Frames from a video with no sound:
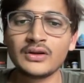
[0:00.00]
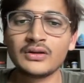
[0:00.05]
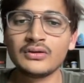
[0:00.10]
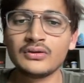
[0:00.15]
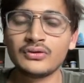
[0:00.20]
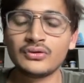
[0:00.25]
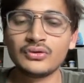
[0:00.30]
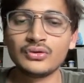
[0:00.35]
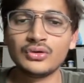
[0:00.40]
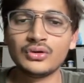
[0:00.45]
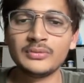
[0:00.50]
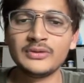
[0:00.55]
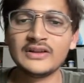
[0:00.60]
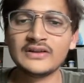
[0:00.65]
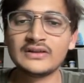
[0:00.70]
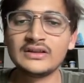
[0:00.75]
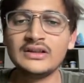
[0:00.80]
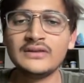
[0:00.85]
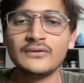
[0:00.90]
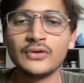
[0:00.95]
So
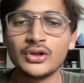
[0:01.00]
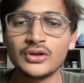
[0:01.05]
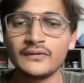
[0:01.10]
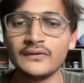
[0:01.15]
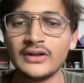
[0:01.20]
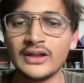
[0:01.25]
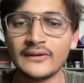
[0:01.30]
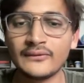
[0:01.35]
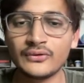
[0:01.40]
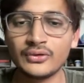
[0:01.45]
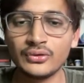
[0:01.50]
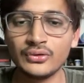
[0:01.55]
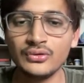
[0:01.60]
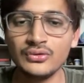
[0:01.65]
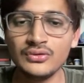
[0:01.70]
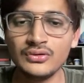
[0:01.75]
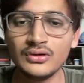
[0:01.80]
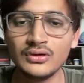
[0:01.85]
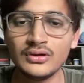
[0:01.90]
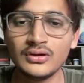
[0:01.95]
obviously what we have to
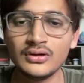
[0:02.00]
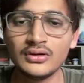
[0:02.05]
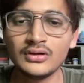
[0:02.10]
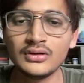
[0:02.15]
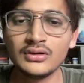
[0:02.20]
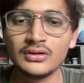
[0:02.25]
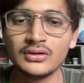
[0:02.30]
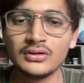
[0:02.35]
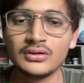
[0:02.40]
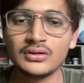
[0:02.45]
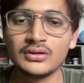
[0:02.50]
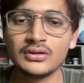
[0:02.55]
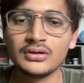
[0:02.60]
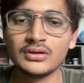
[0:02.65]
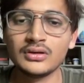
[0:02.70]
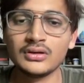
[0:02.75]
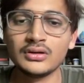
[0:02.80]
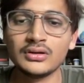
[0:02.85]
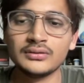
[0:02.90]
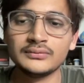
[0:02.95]
do,
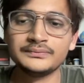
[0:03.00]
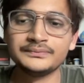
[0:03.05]
uh,